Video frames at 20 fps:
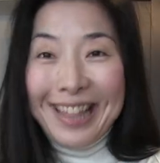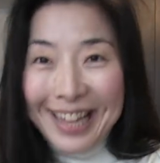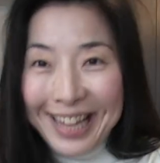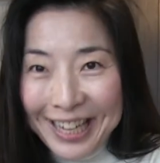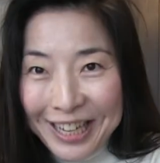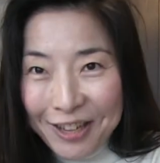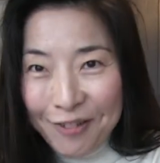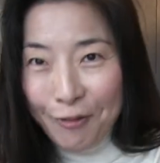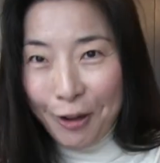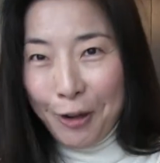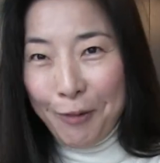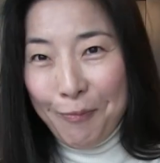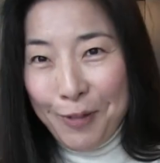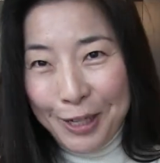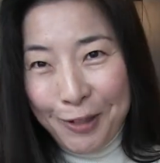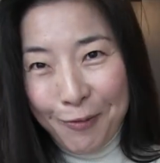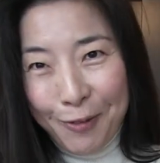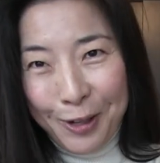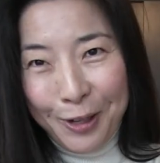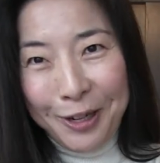Thank you very
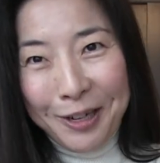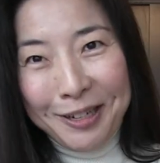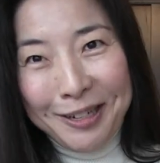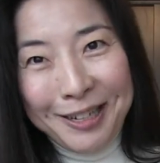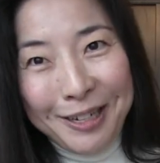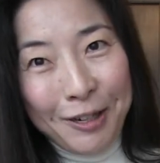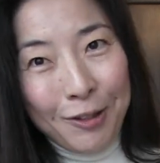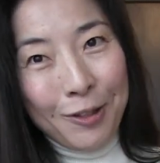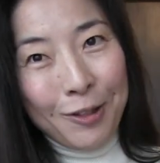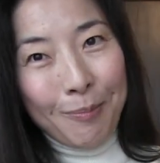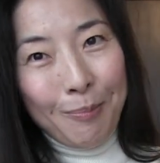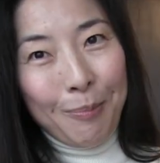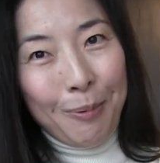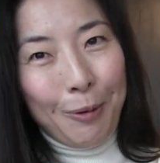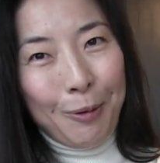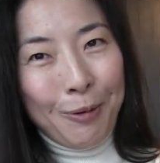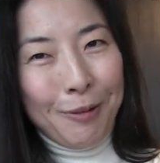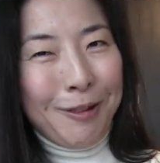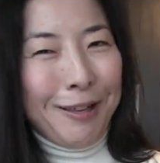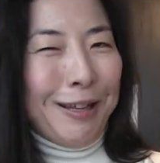much for your continued
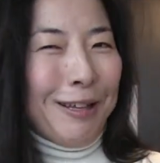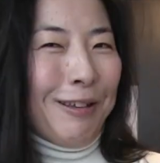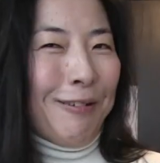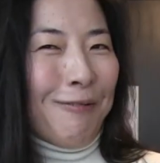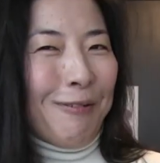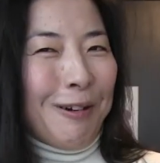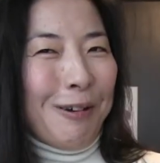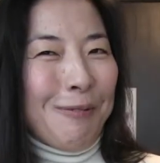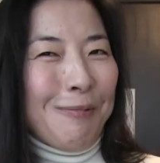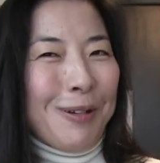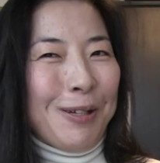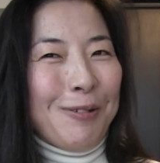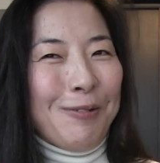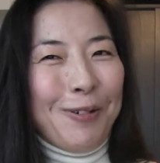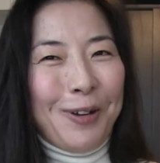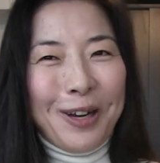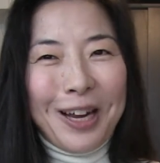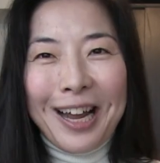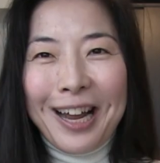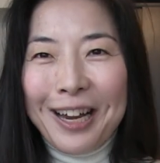support. Thank you very much
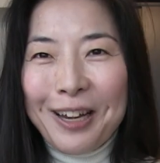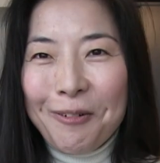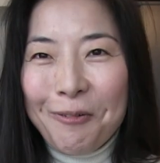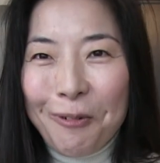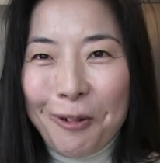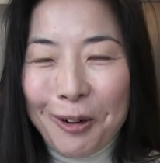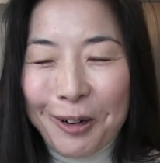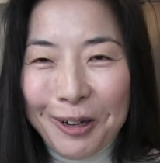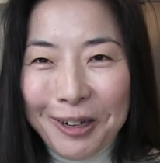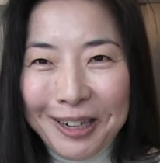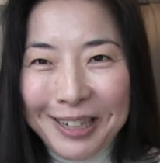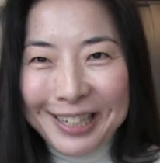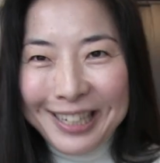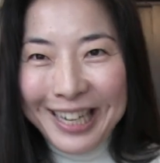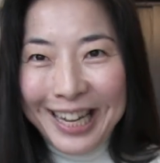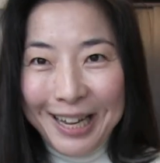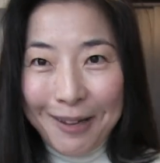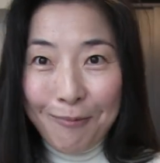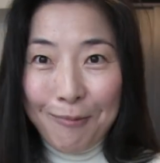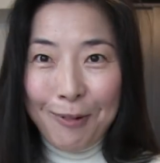for your kind
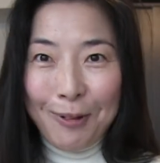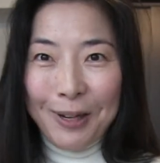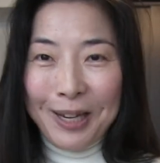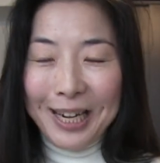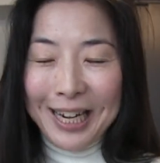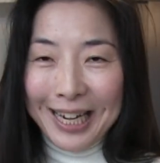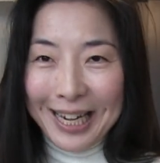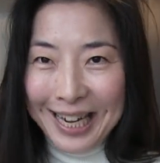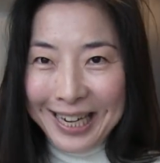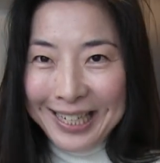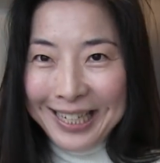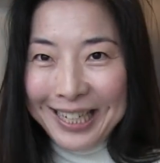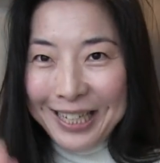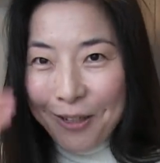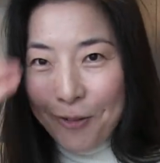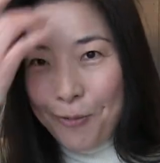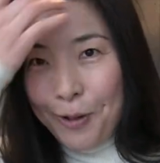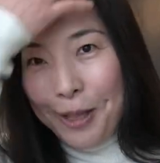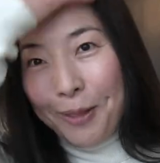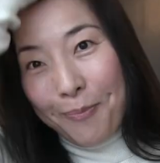words, booking
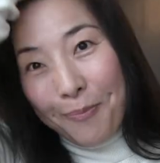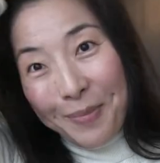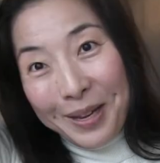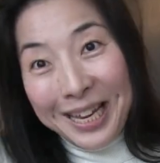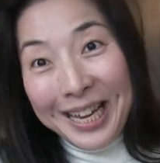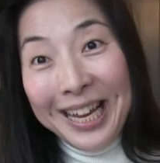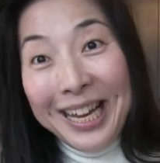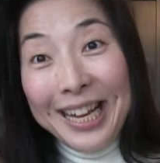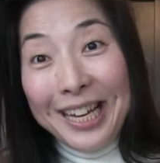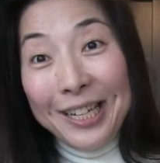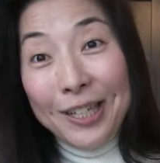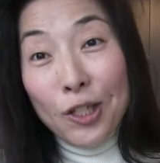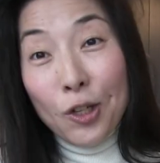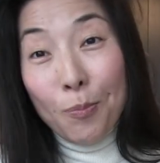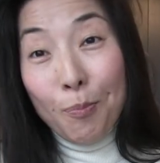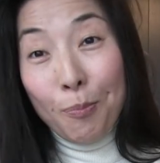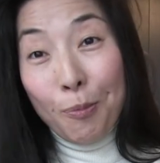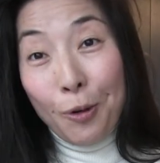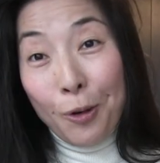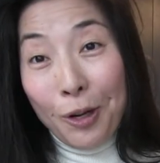lessons with me,
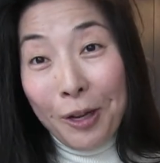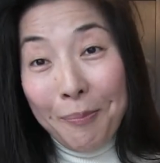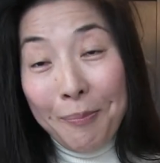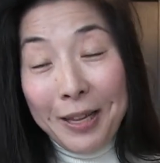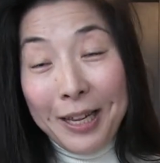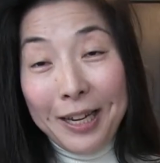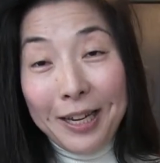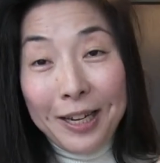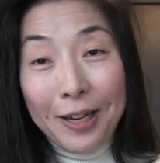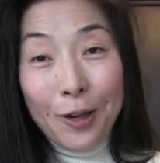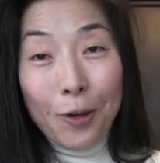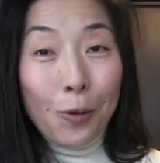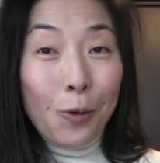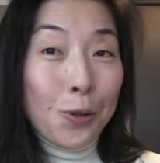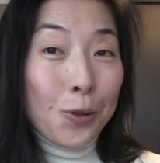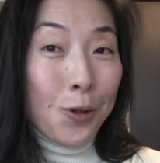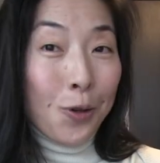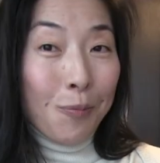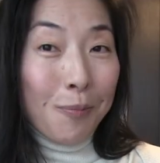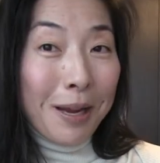supporting me here
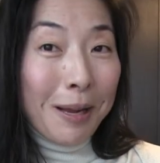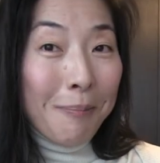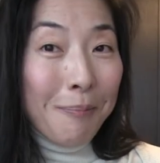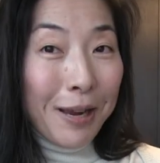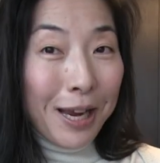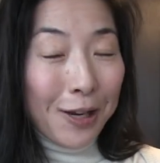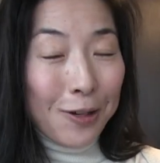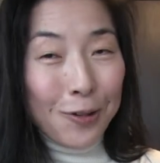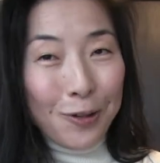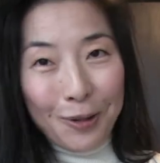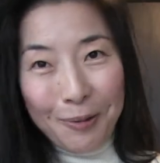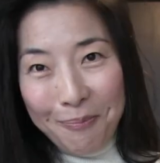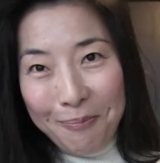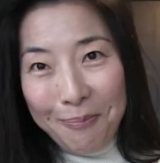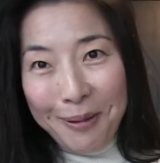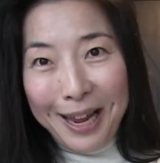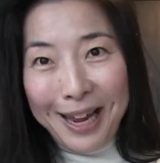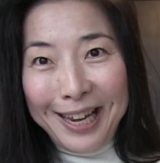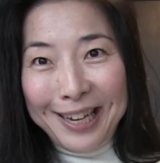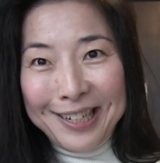also on my Patreon
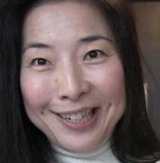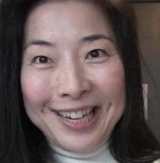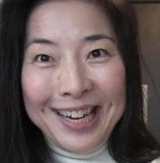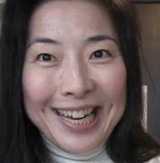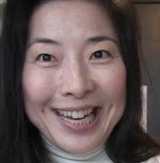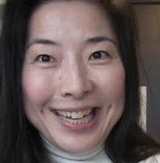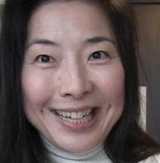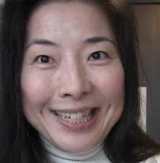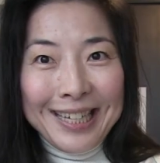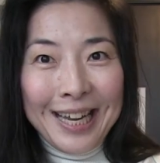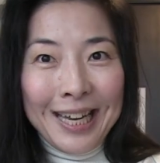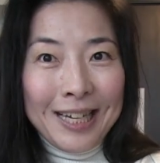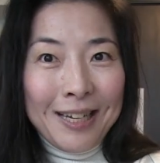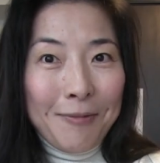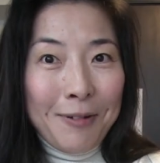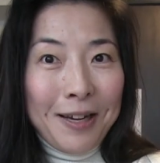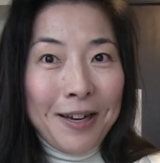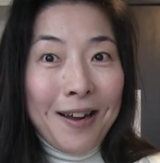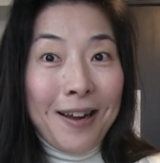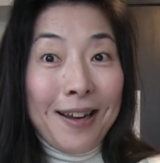page,
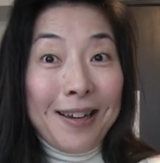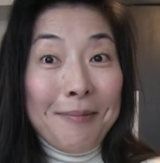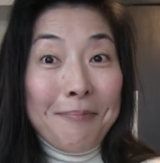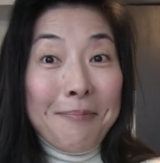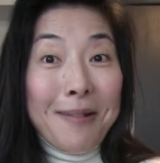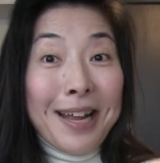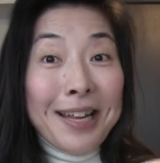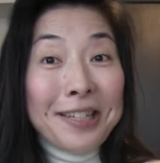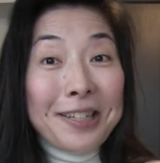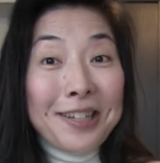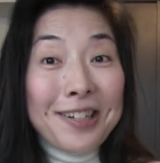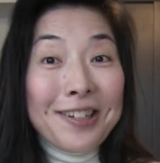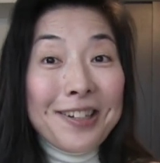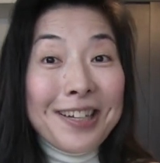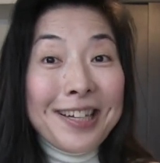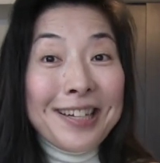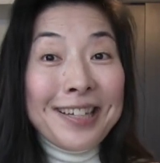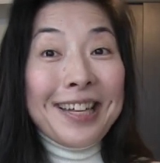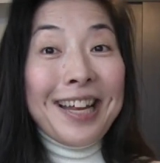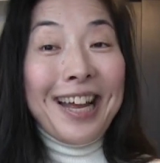sending me kind
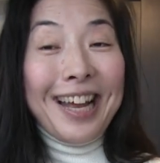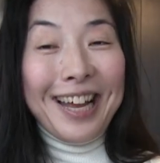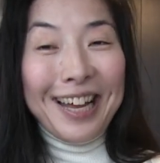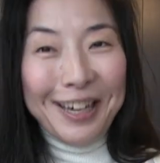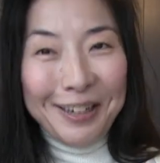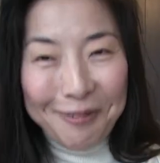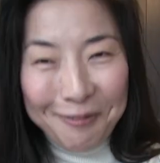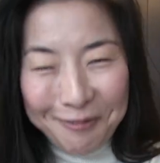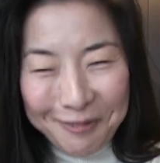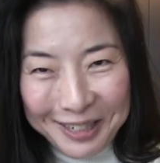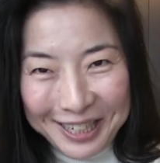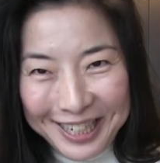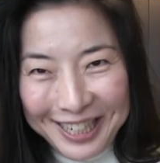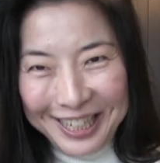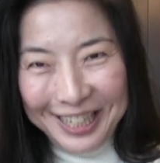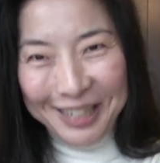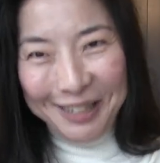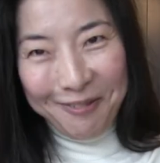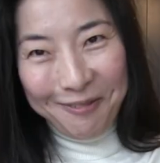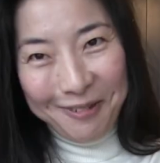messages. I
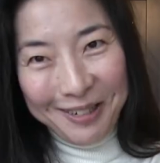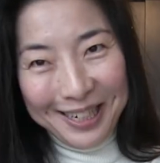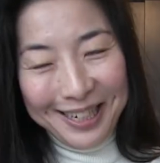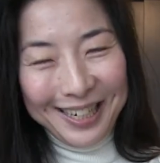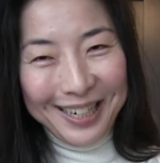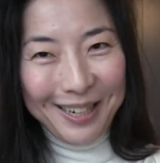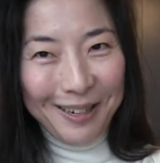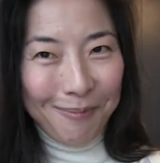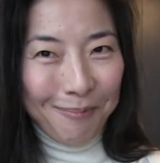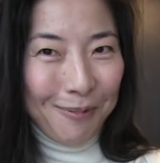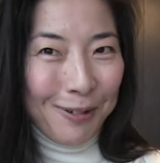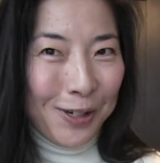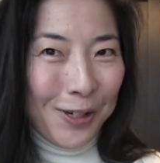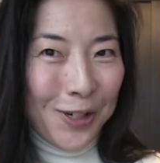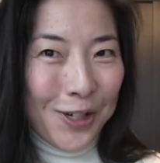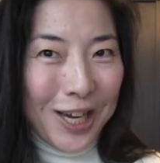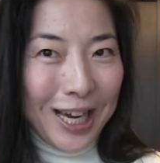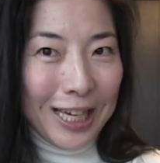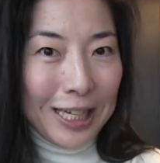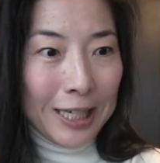really, really
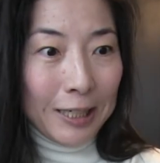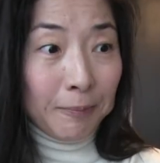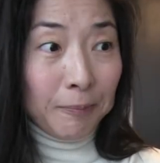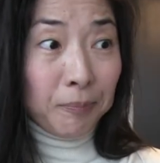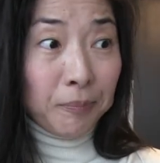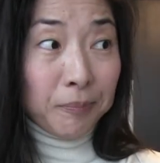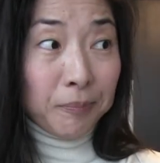appreciate.